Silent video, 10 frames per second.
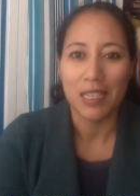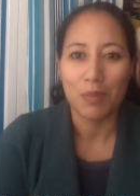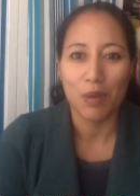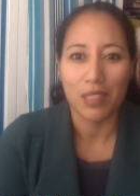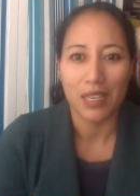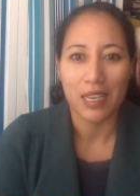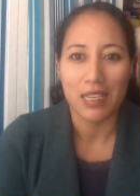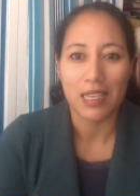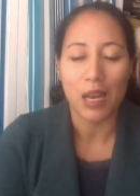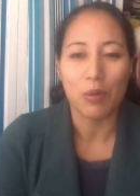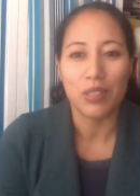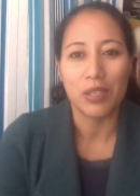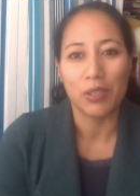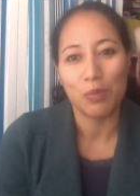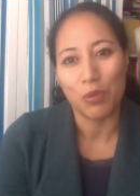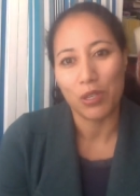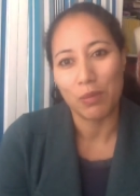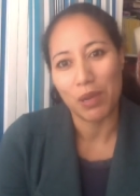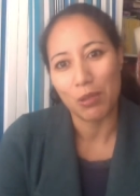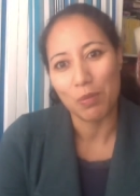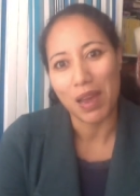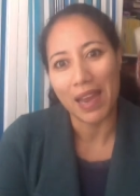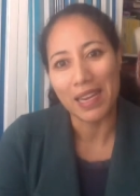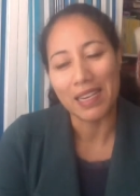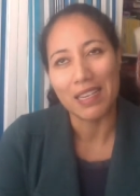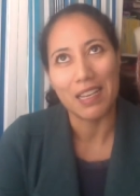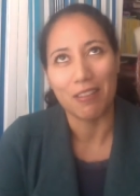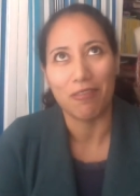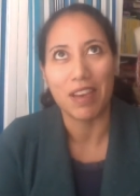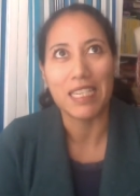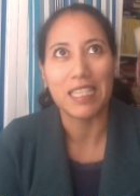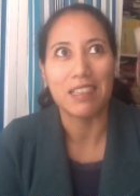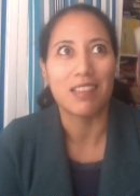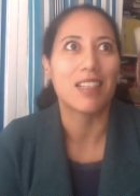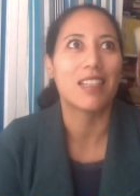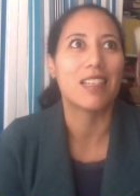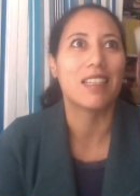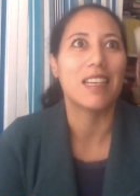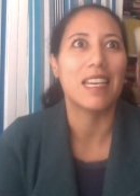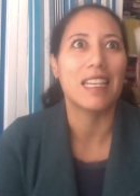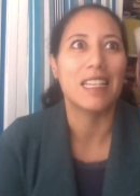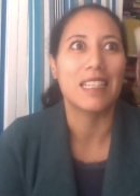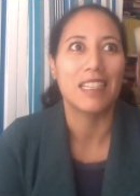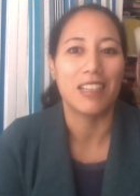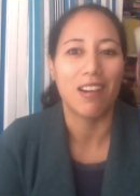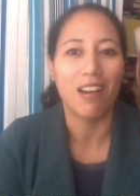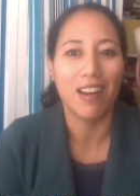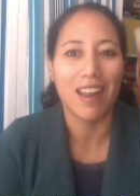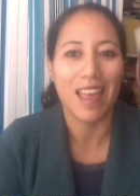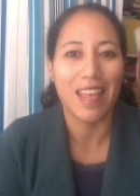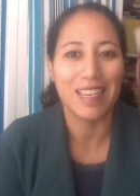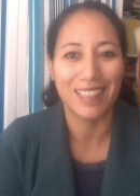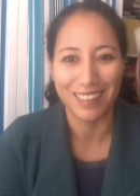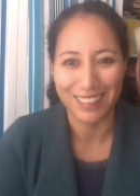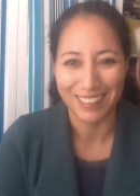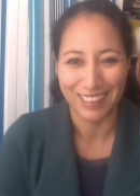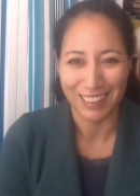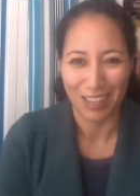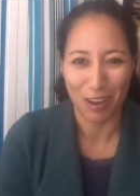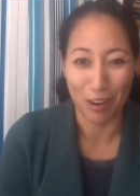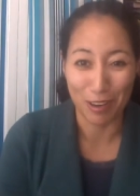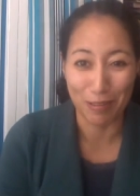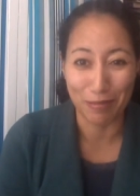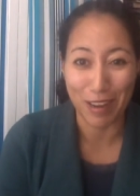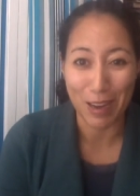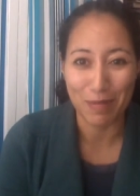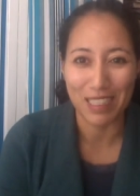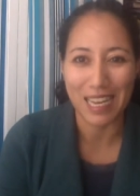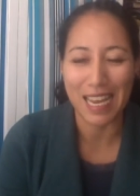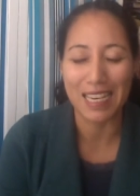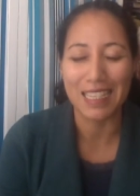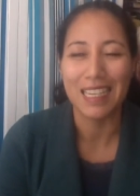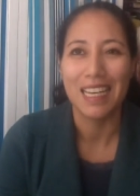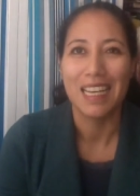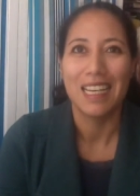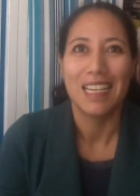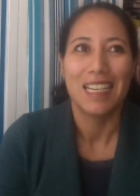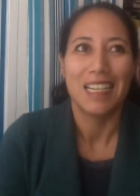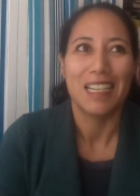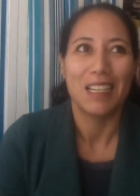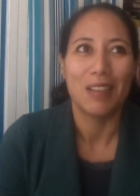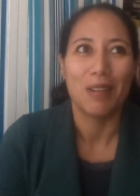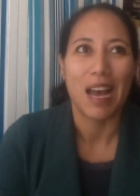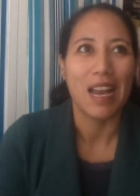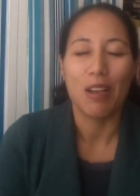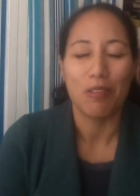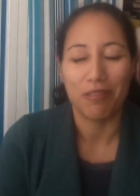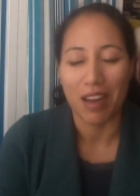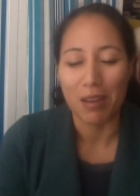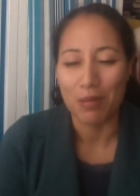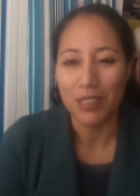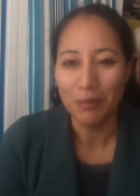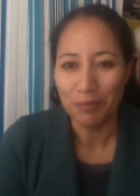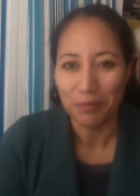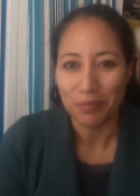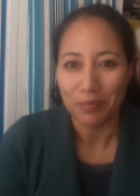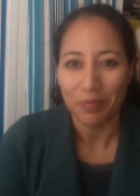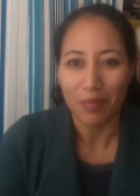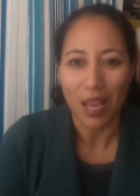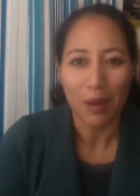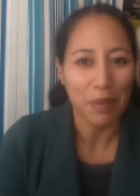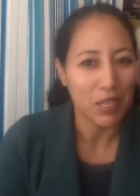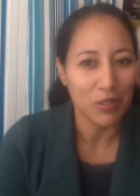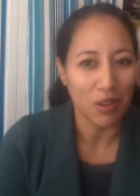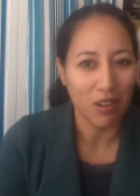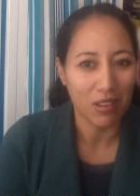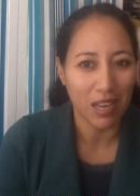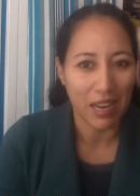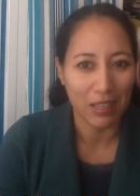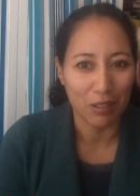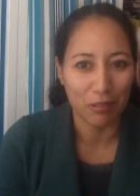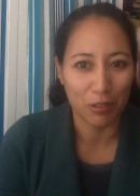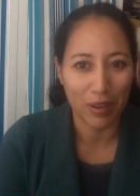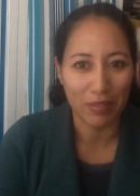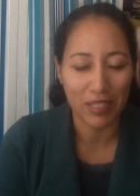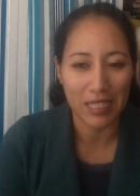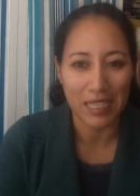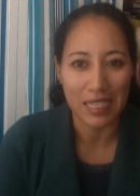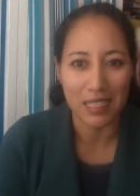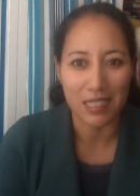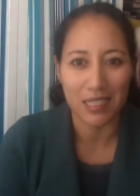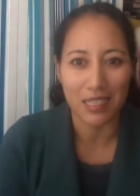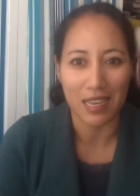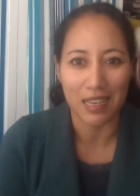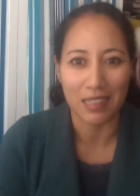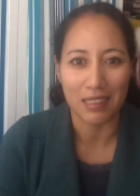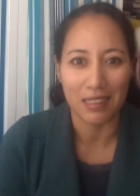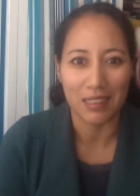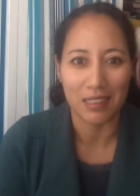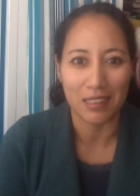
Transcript: this podcast, I will tell you more about my adventures in Yarnland or Fiberland. I love fiber. I'm into all kind of craftiness, and